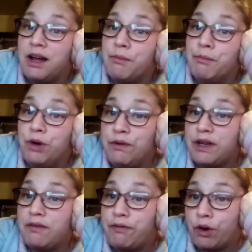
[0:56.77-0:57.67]

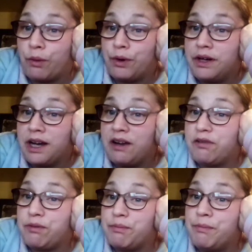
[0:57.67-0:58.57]
moving forward,
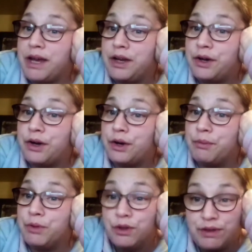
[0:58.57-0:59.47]
I've made her
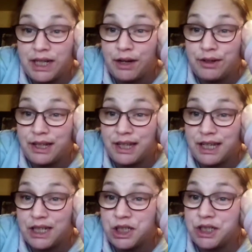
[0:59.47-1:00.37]
move down to the
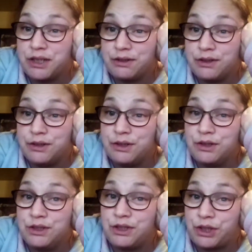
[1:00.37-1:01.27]
kitchen to
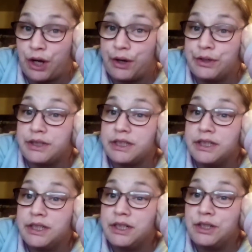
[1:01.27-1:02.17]
start
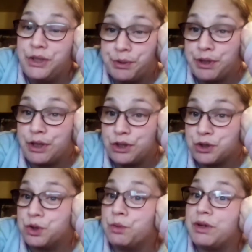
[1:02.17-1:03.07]
doing her
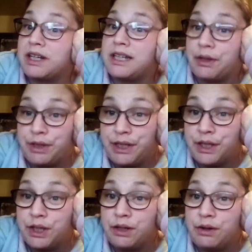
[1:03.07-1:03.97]
schoolwork down
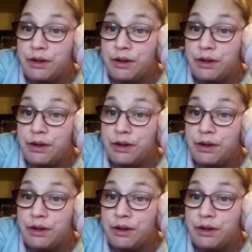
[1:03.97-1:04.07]
here